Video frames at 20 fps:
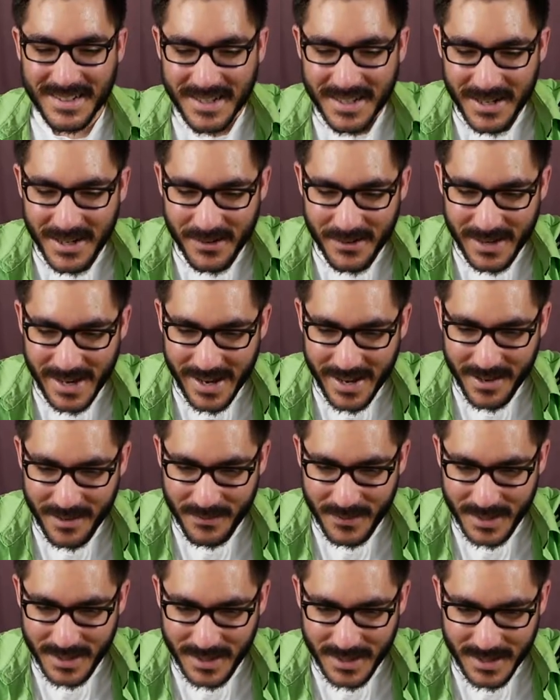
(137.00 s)
here we
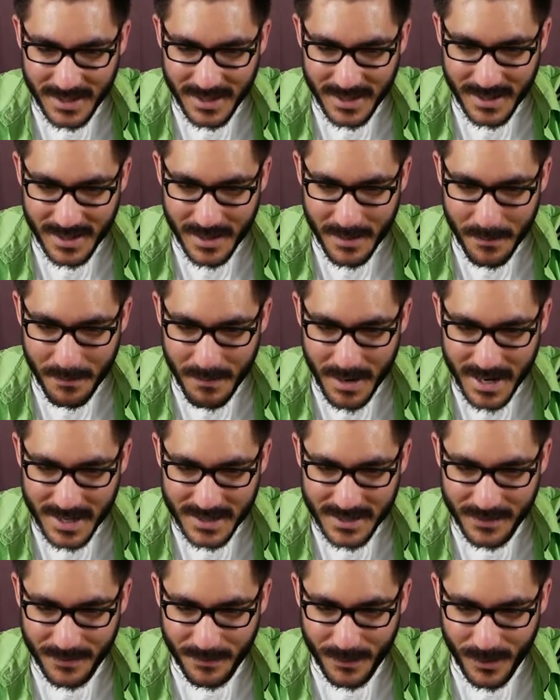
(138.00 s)
have the
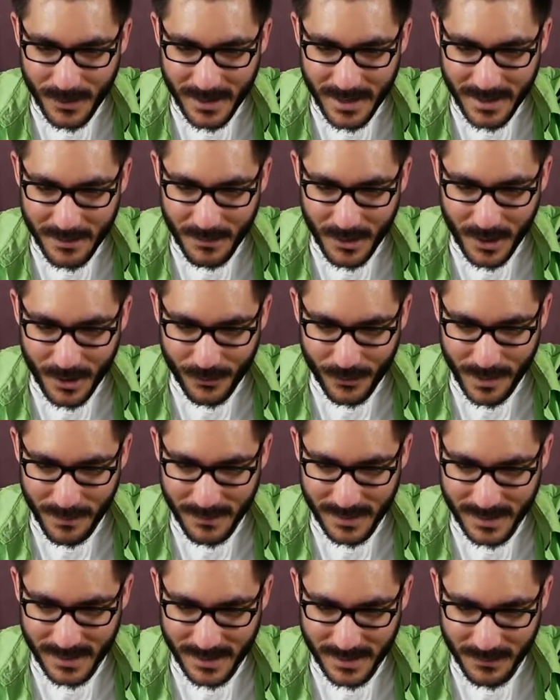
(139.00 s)
Mace of Molag Bal
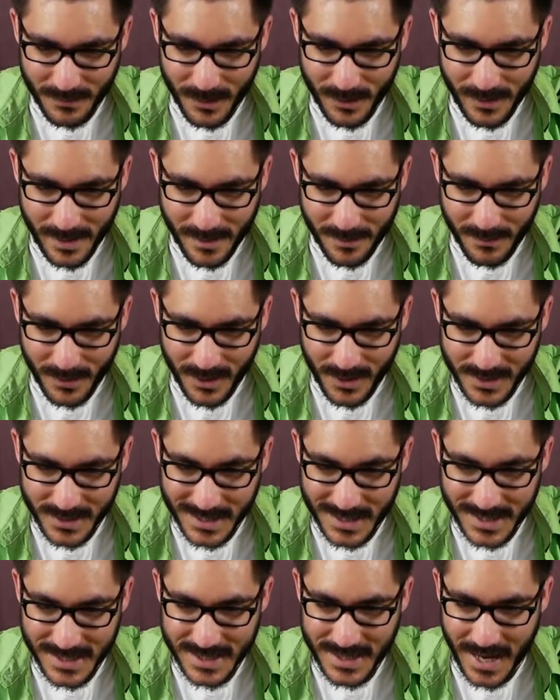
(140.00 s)
replica. Molag Bal
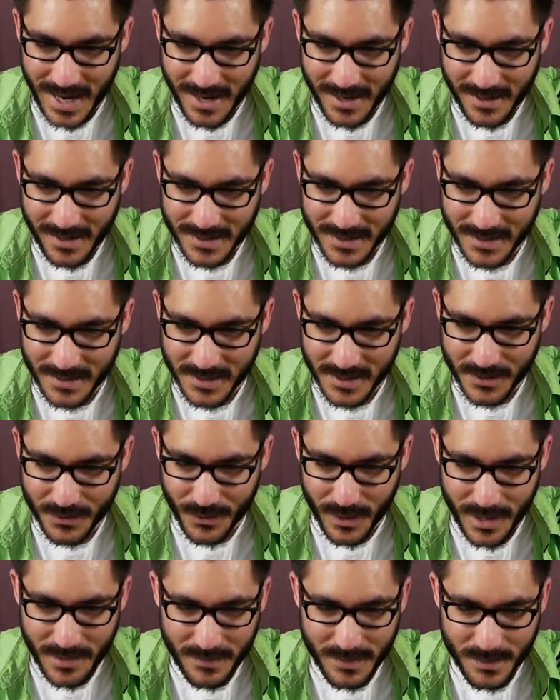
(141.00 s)
seeds chaos and
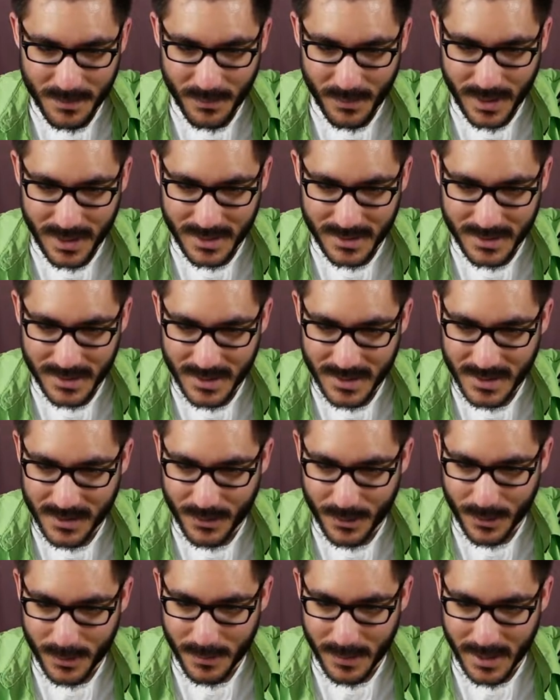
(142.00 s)
strife, spreading
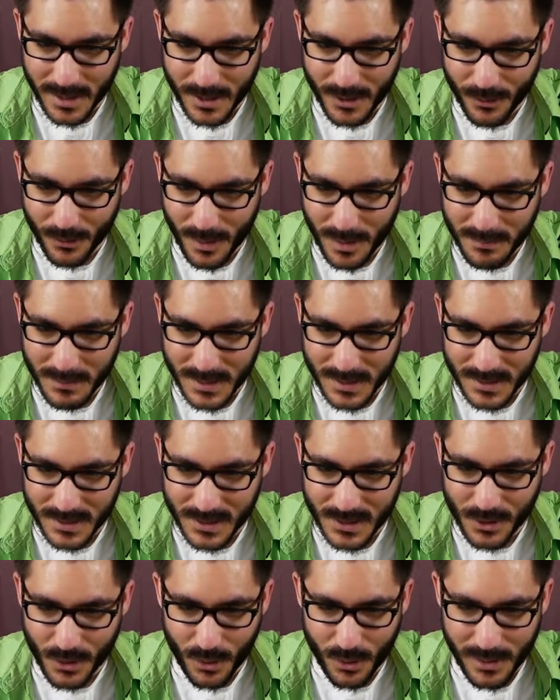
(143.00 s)
discord by corrupting
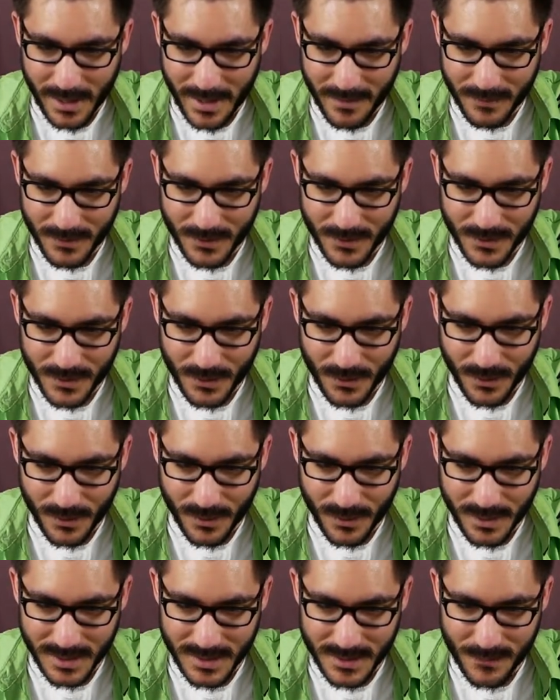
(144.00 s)
soul after
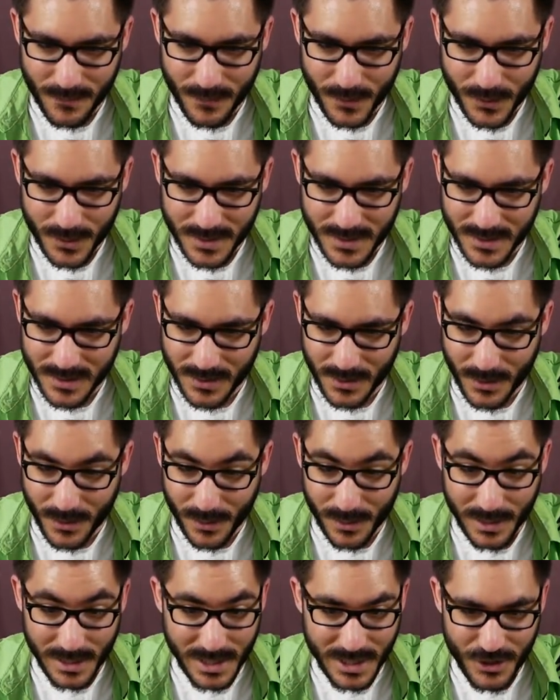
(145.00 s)
soul. His forces are
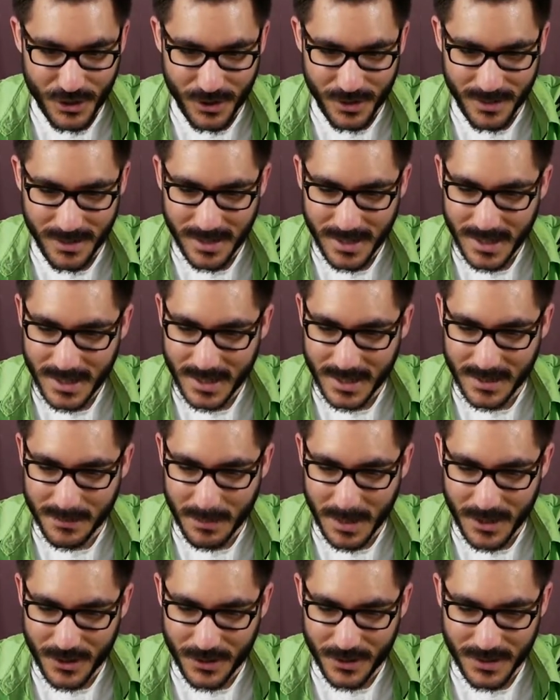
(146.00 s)
legion. His
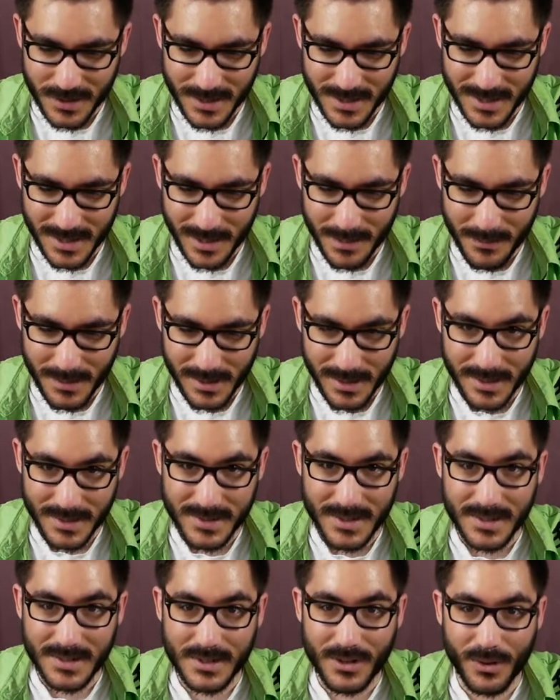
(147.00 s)
patience is
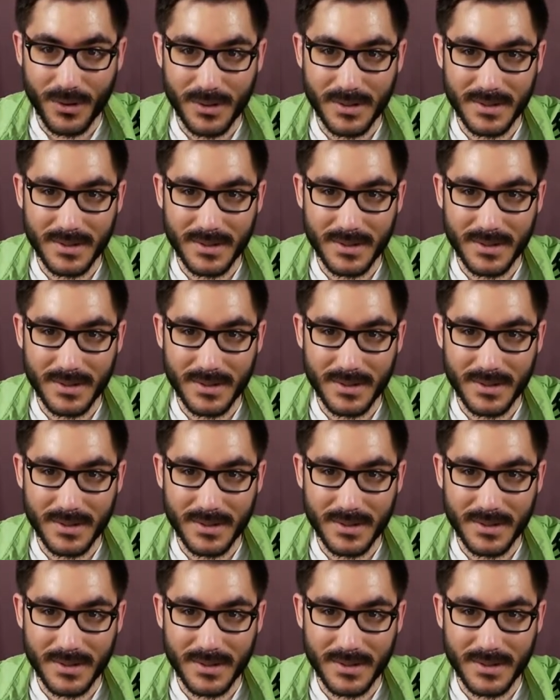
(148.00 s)
limitless. His goal